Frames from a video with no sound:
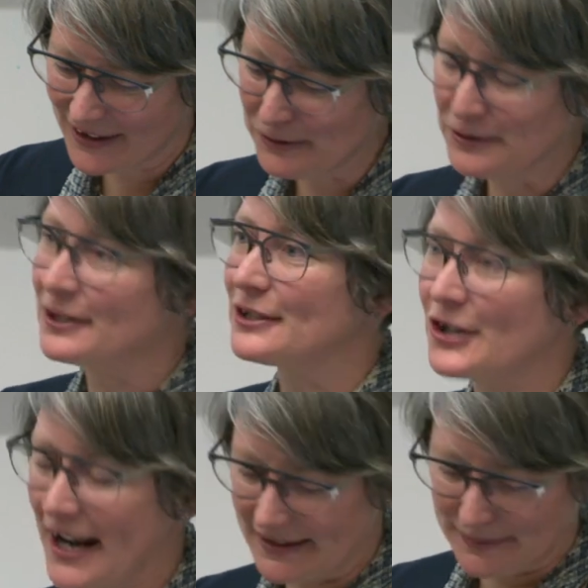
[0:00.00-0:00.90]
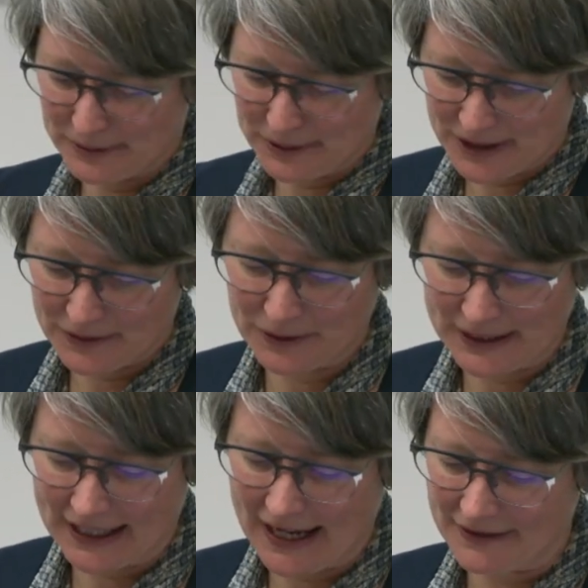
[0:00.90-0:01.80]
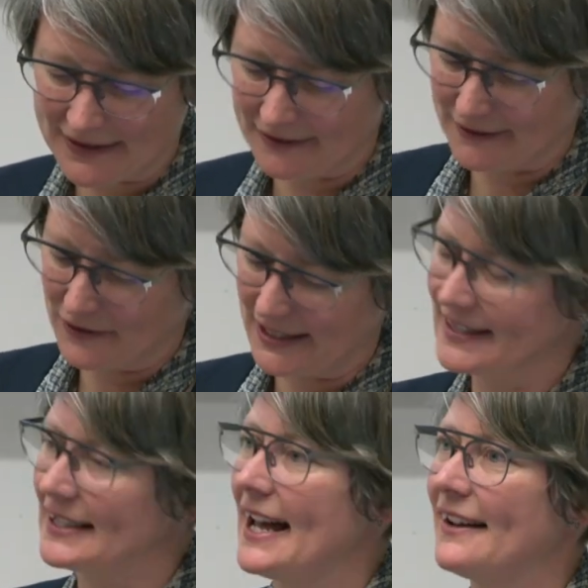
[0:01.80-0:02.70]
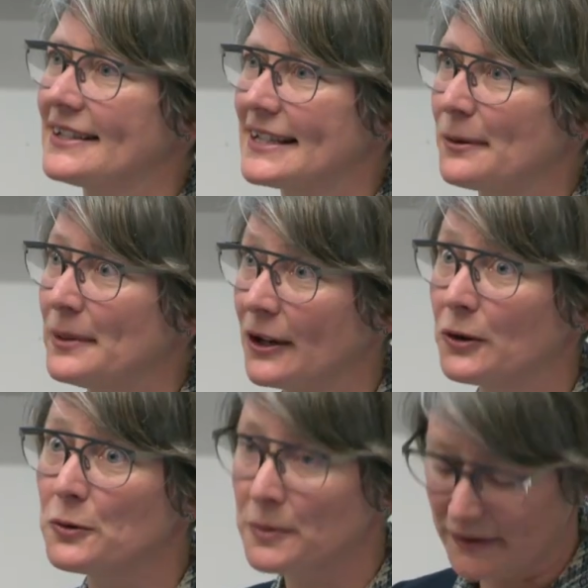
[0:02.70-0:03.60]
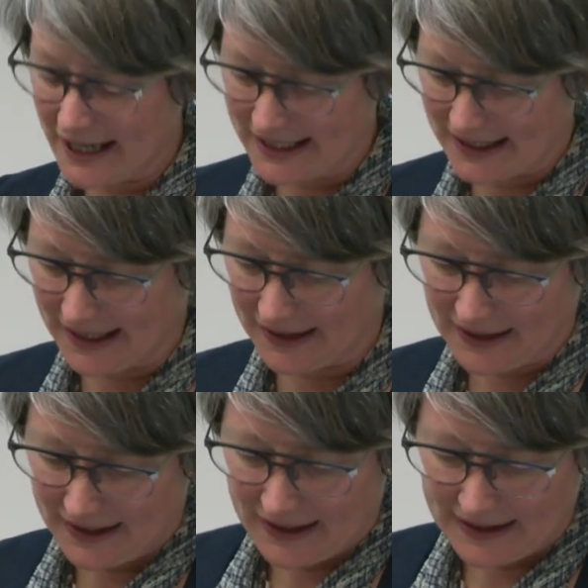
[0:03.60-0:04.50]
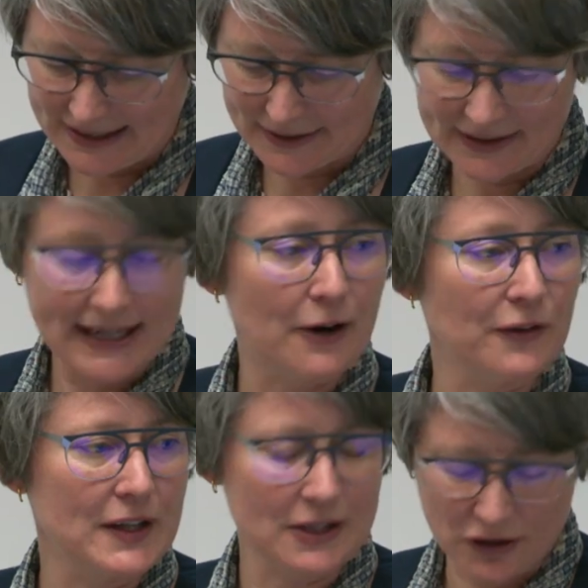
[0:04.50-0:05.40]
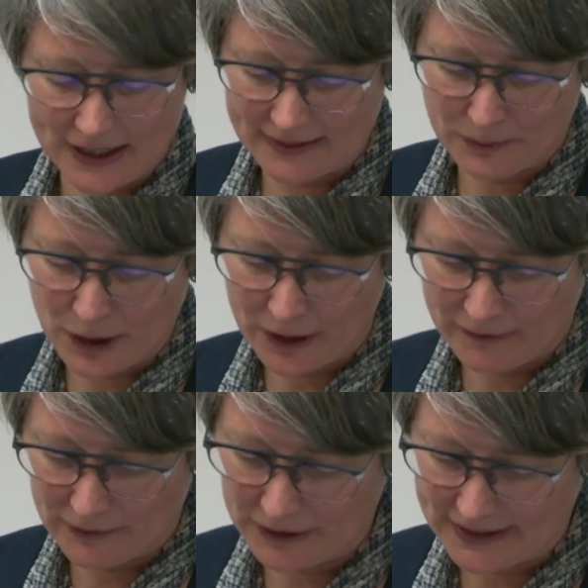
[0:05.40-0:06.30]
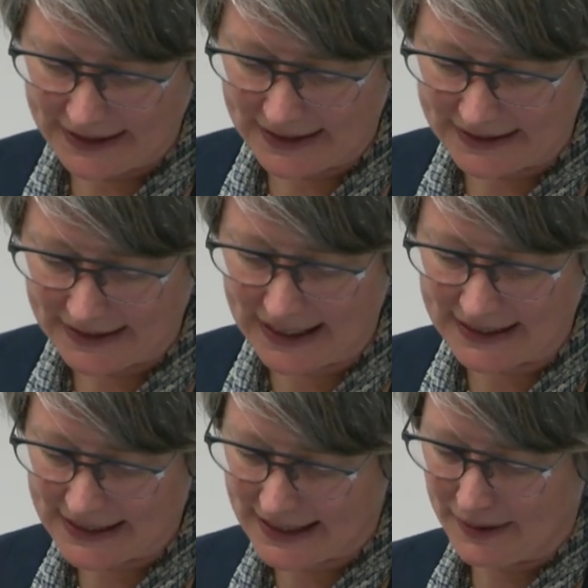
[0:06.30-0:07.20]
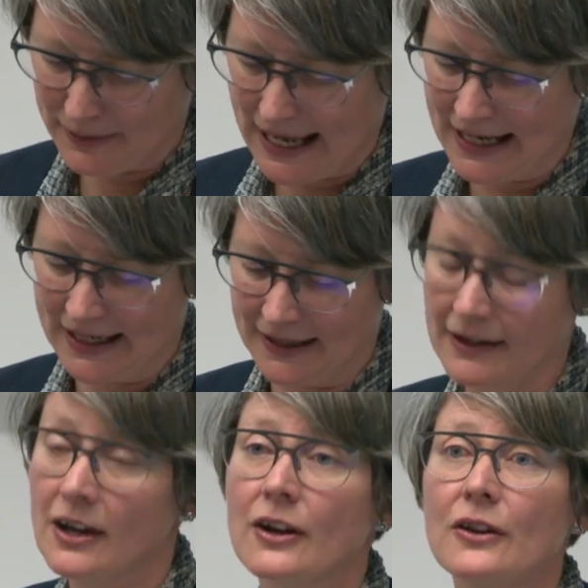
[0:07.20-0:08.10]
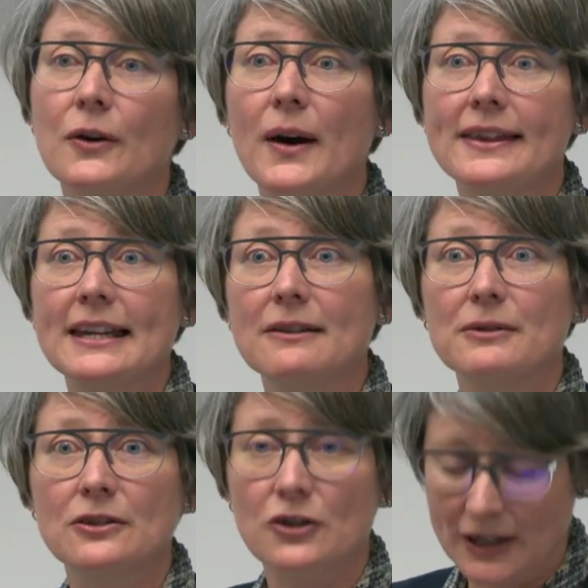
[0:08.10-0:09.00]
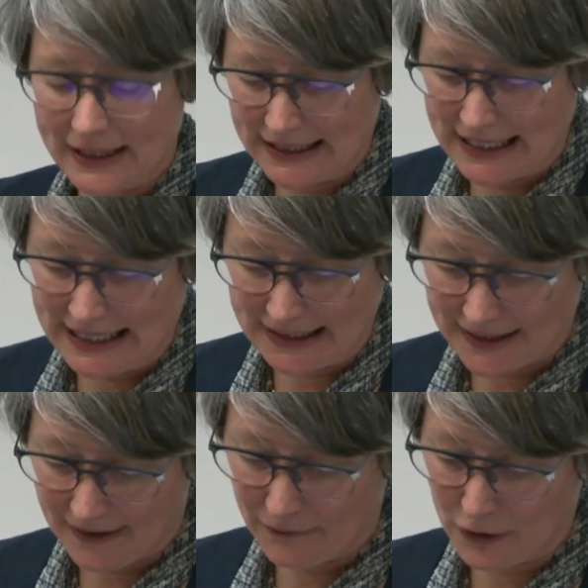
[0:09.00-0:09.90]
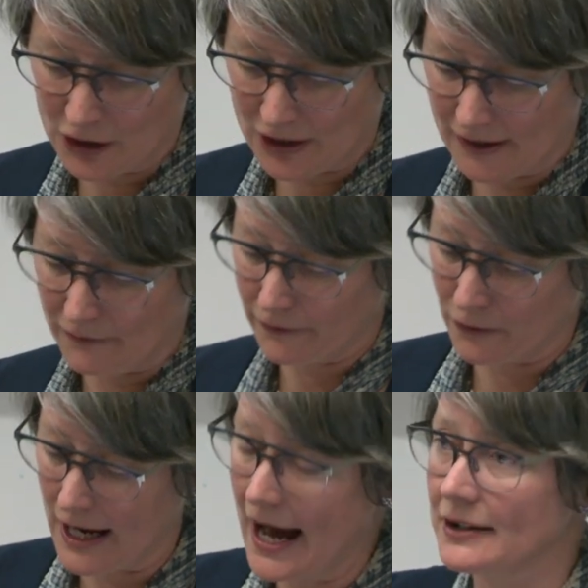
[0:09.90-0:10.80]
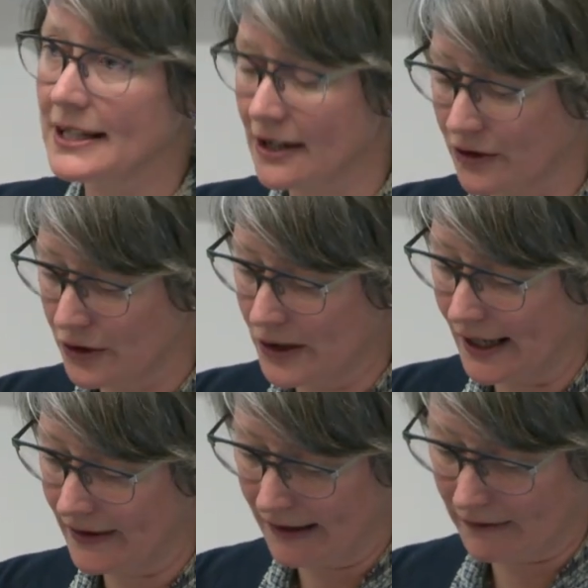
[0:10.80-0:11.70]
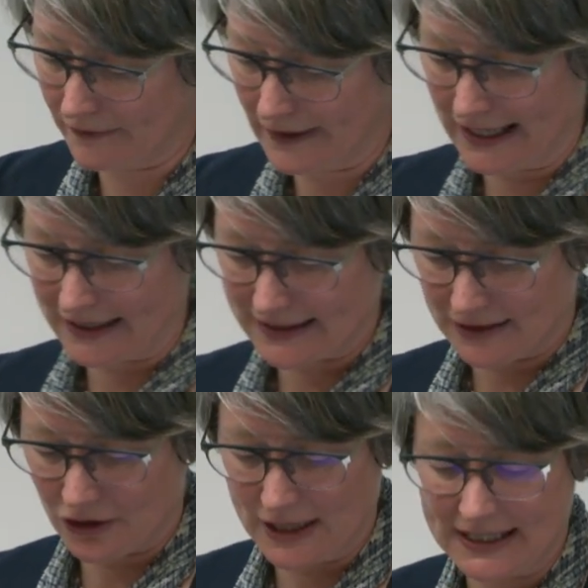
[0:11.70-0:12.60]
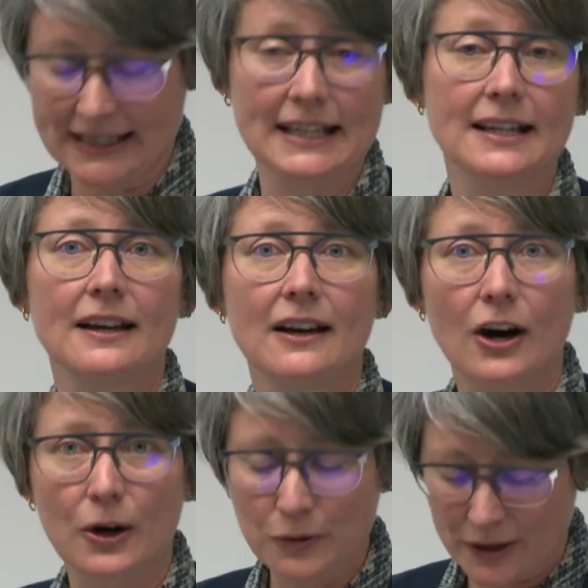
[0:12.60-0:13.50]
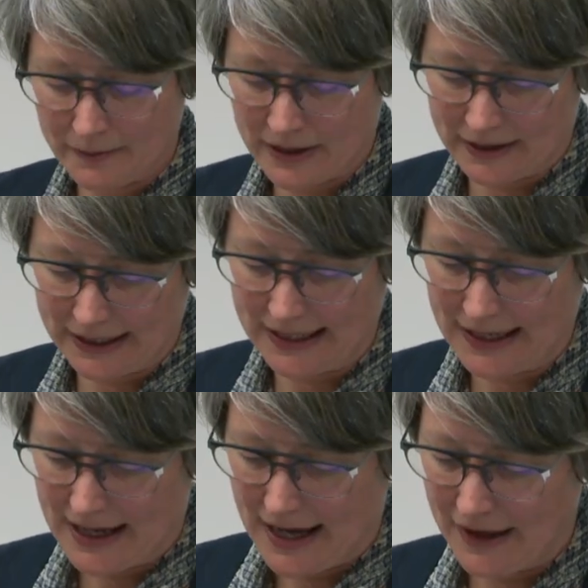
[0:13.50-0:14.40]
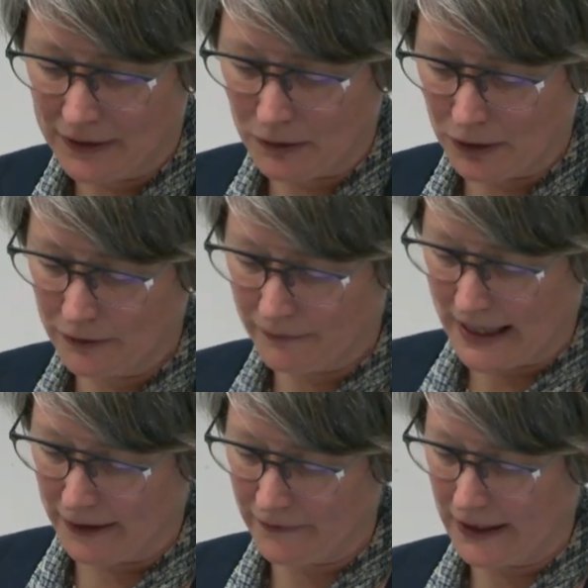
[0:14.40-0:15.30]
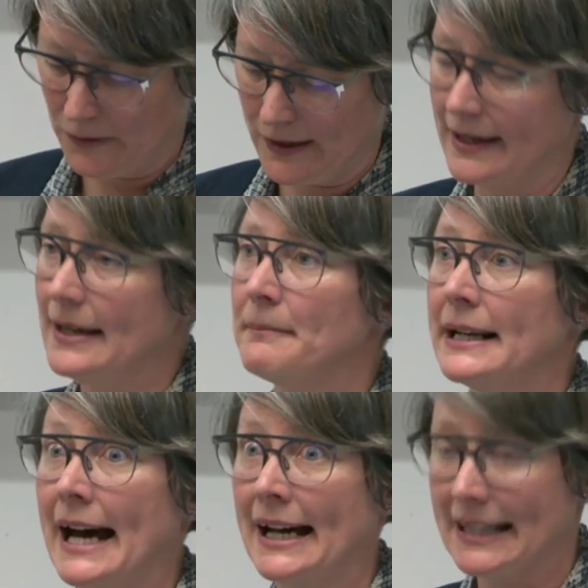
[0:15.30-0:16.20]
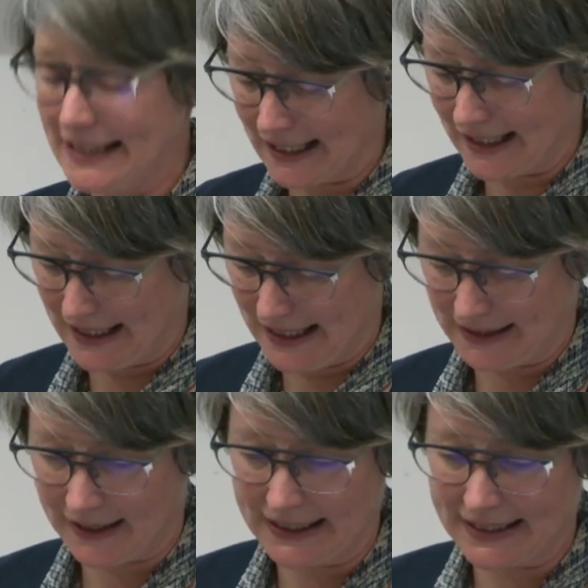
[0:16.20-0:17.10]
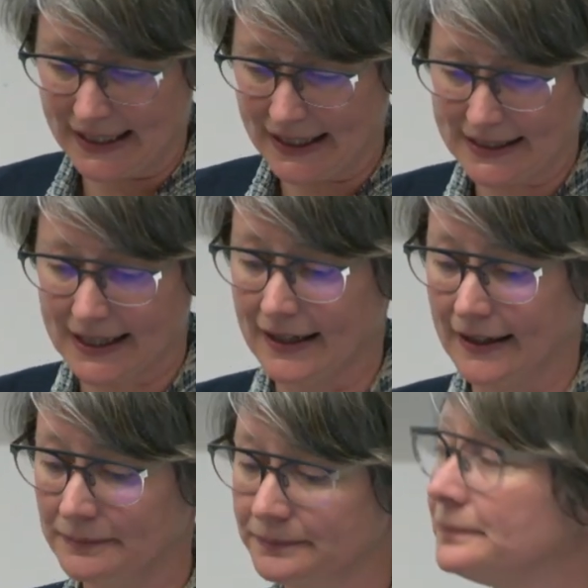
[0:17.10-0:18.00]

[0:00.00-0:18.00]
that Auckland Transport, Auckland Council, have just announced they'll be incorporating this Healthy Streets work of Lucy's into their planning, though I think we strongly need a version for Aotearoa that reflects the treaty, Hauora Māori, and the role of mana whenua in manaakitanga and kaitiakitanga.